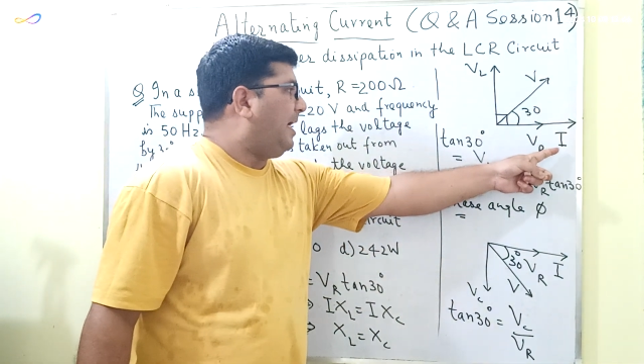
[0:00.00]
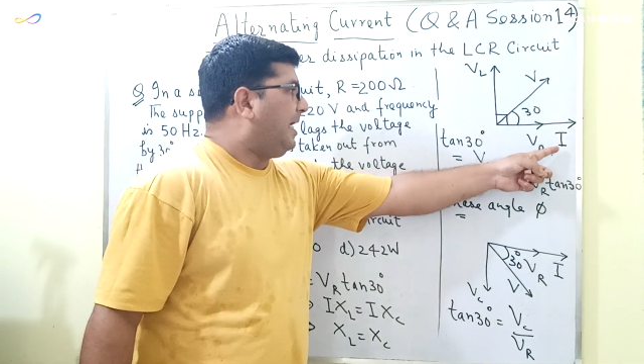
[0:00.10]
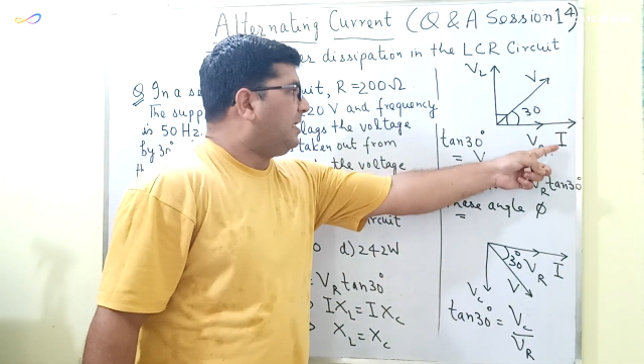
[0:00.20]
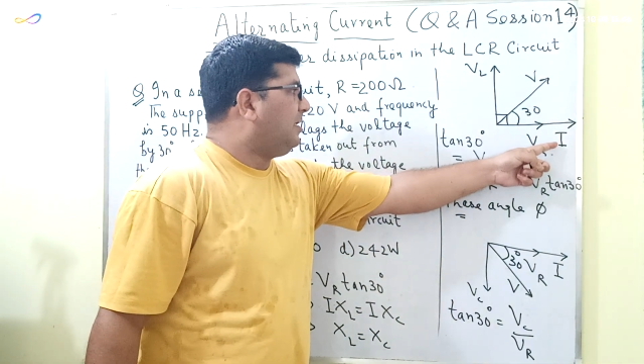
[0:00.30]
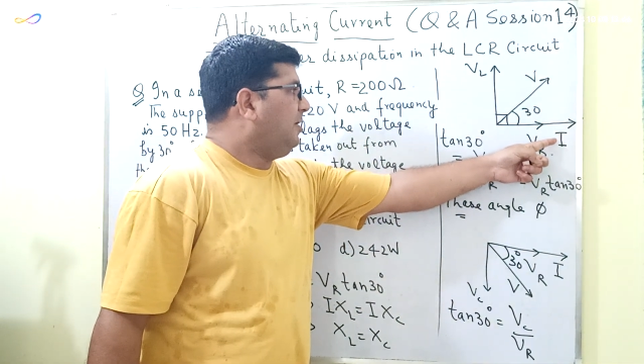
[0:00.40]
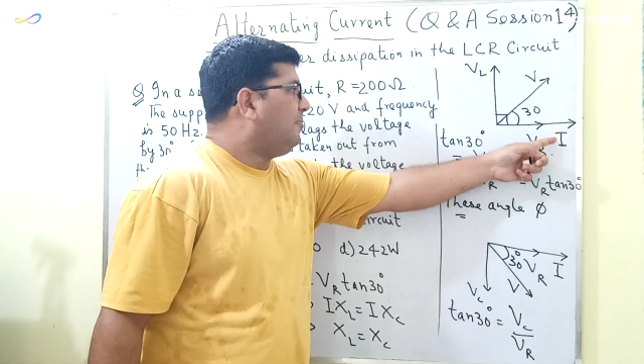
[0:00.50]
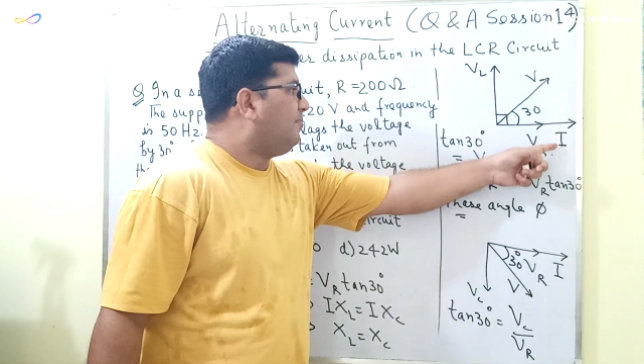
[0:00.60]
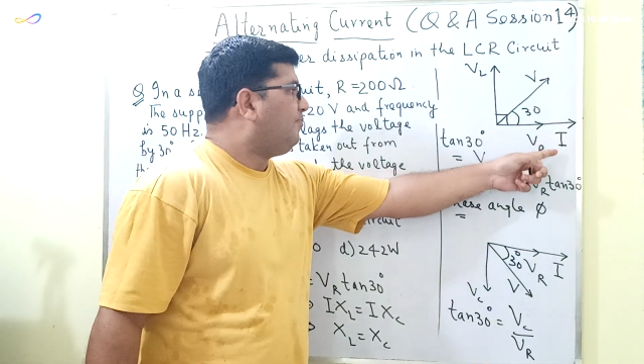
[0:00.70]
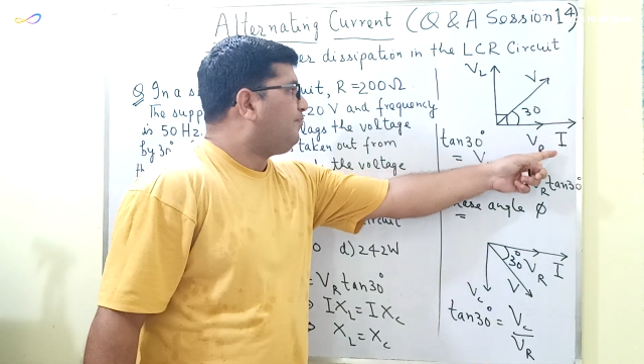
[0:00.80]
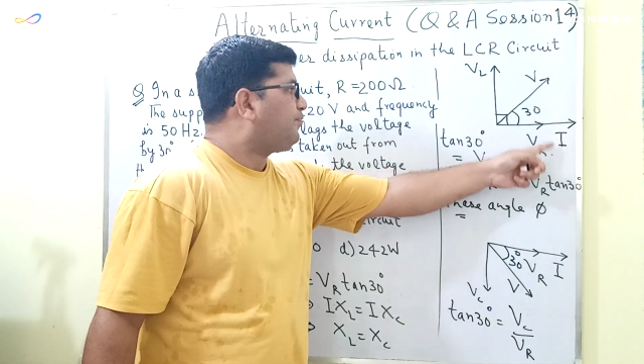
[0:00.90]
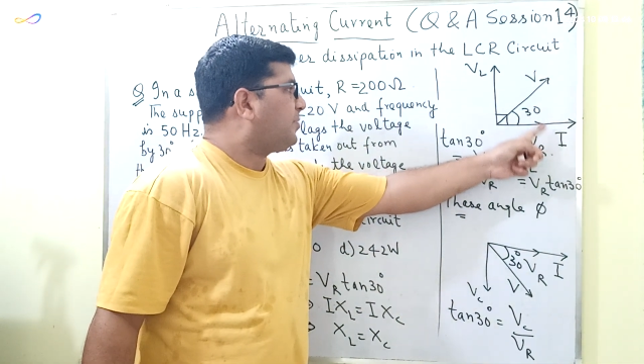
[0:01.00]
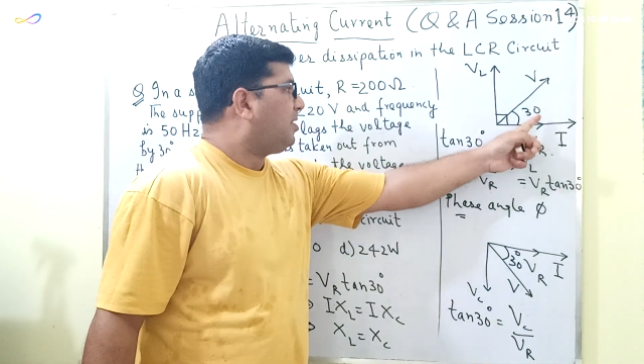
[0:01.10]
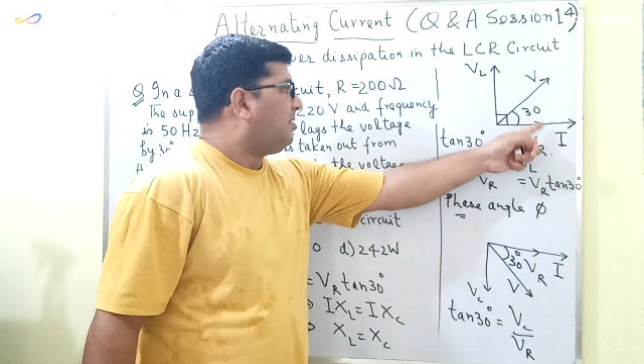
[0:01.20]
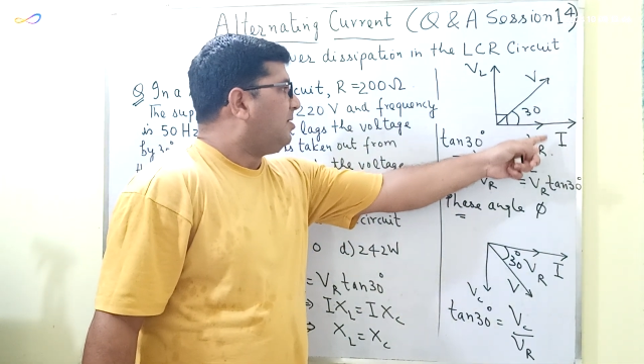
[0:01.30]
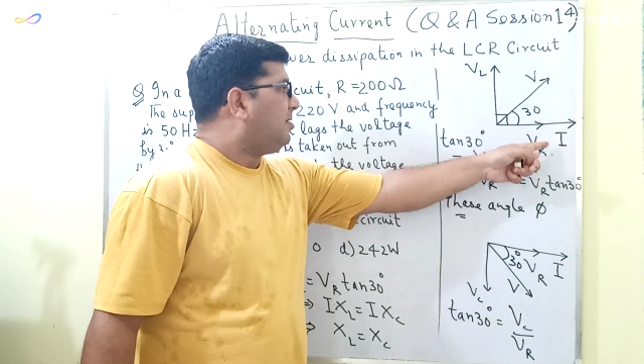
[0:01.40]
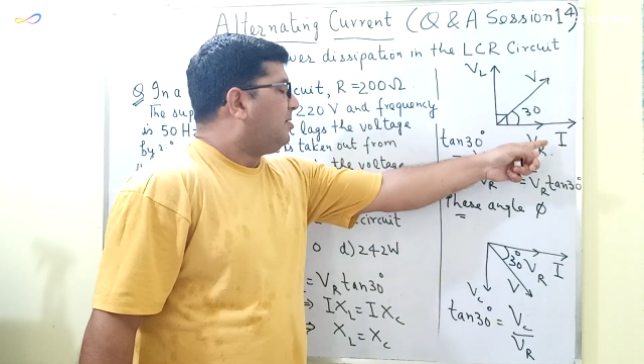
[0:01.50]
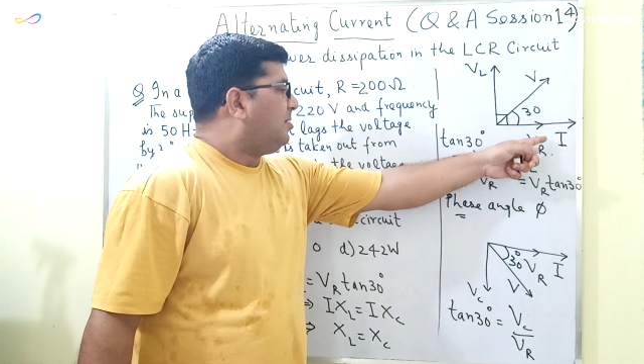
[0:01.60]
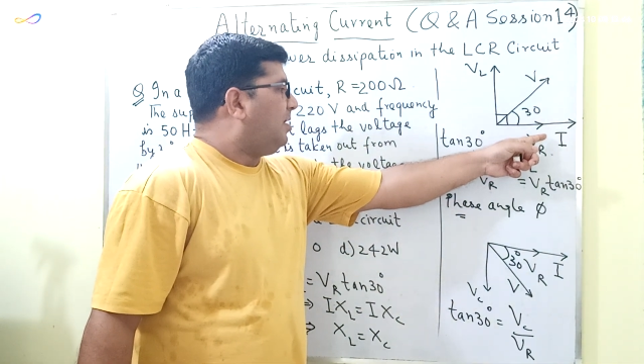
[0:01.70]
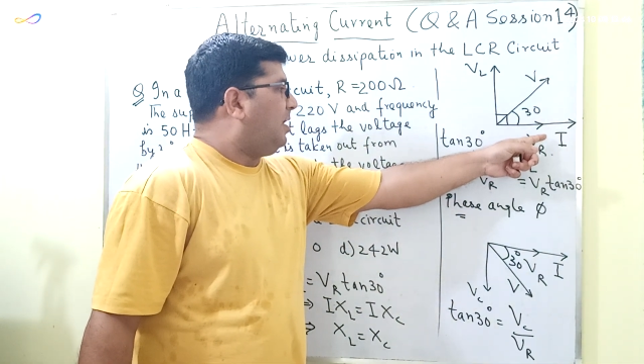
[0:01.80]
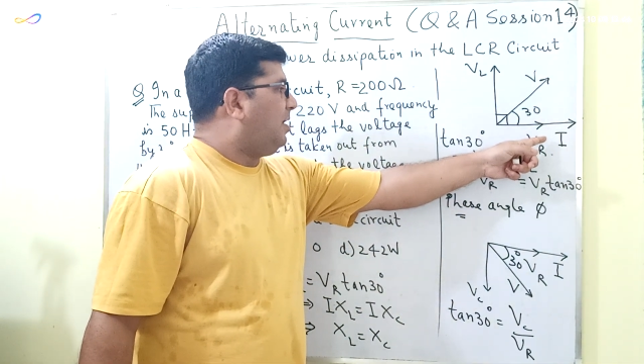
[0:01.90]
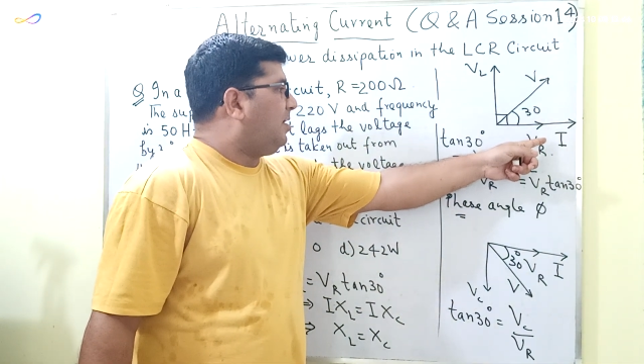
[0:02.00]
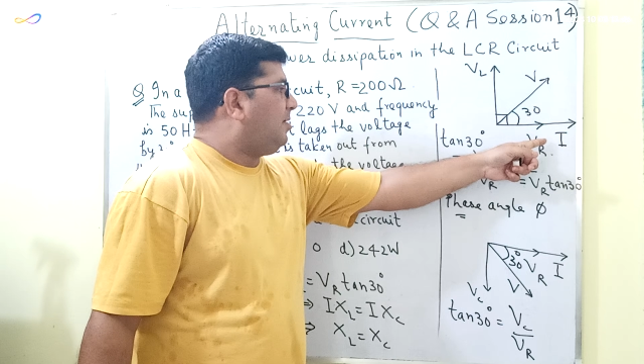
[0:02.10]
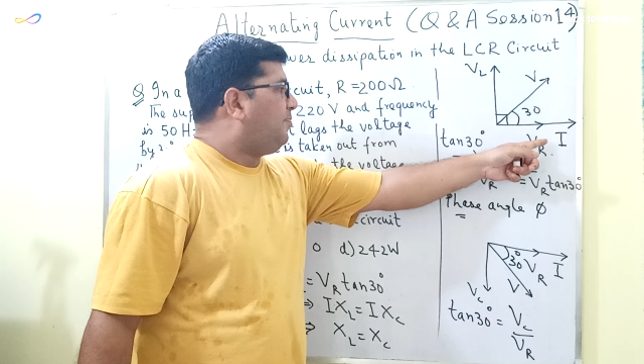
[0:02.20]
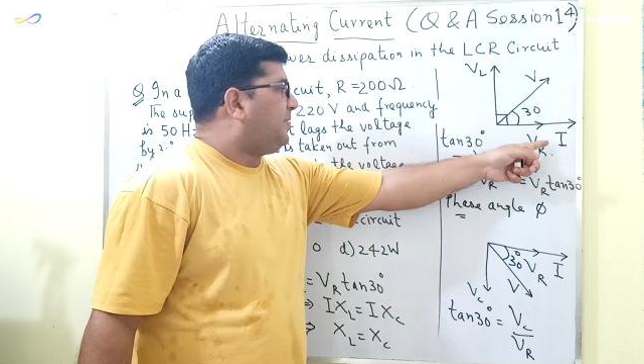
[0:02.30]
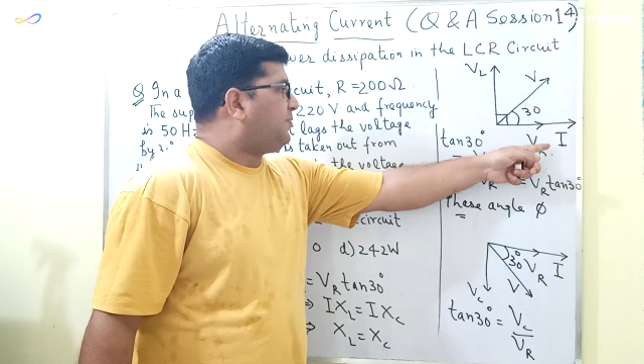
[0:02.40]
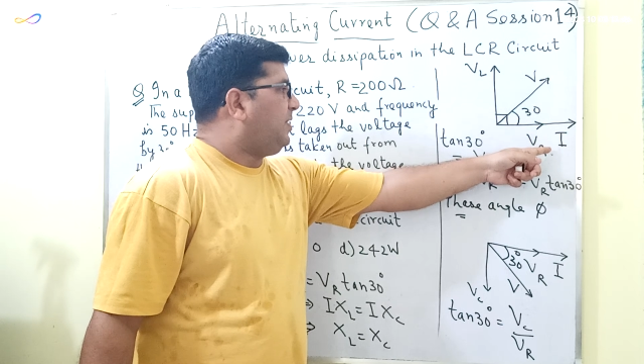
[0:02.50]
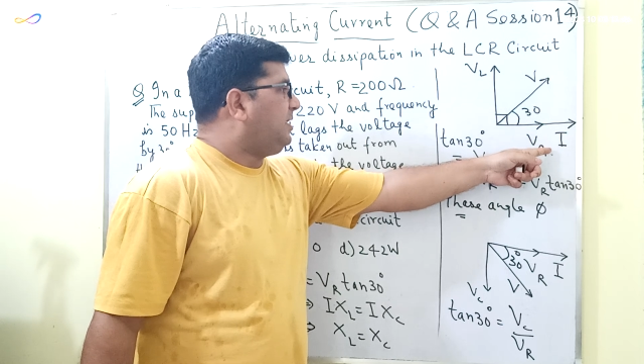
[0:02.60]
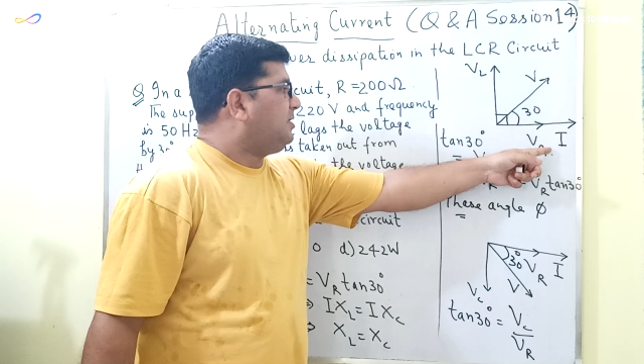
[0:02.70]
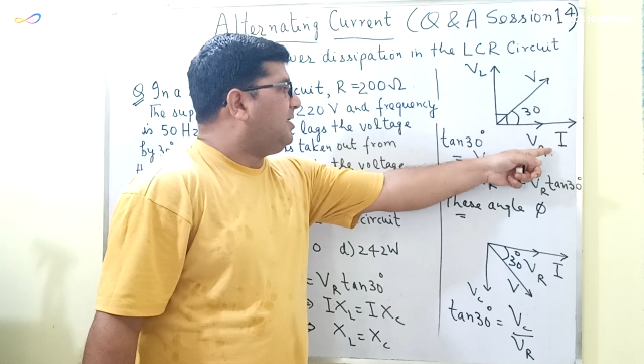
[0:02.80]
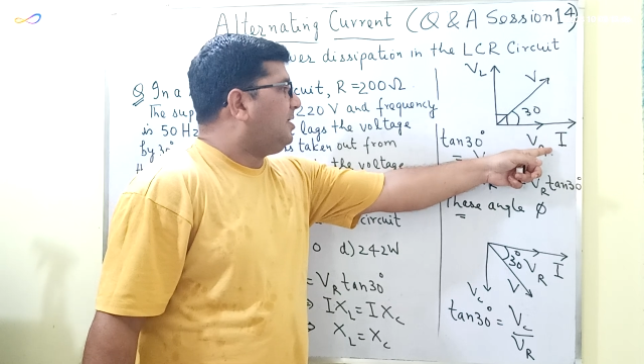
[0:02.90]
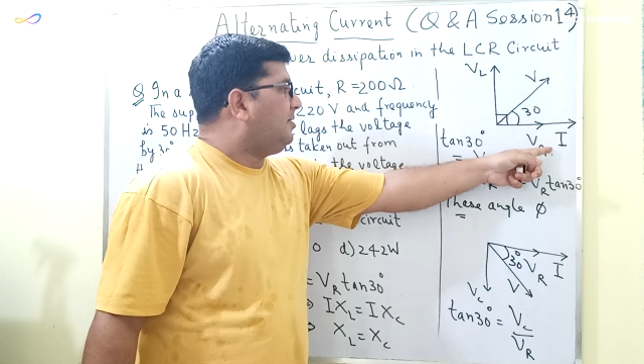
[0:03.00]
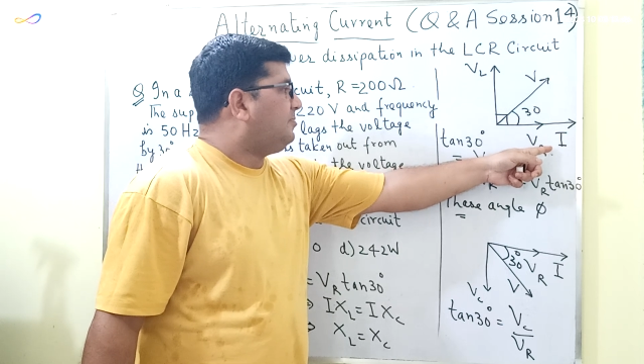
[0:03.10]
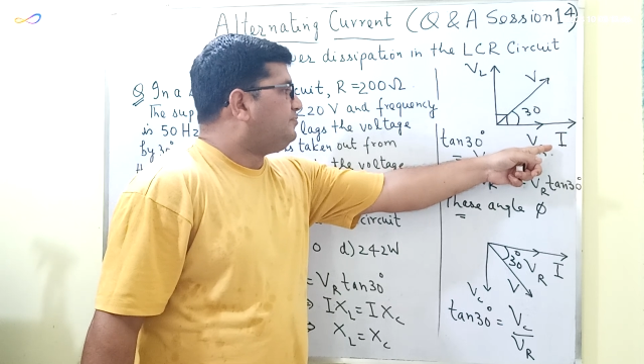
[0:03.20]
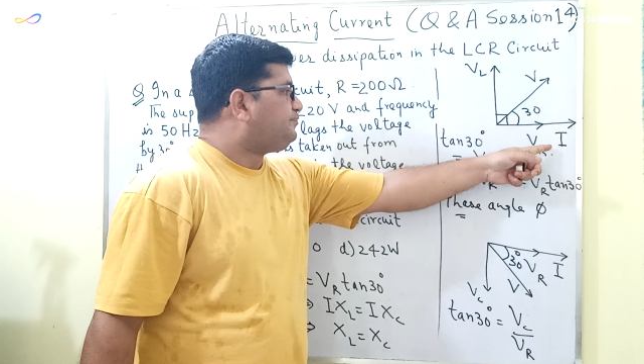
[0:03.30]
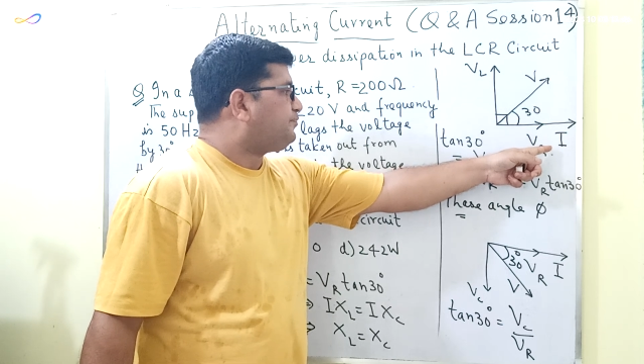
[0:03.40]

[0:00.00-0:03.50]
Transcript: angle uh, between the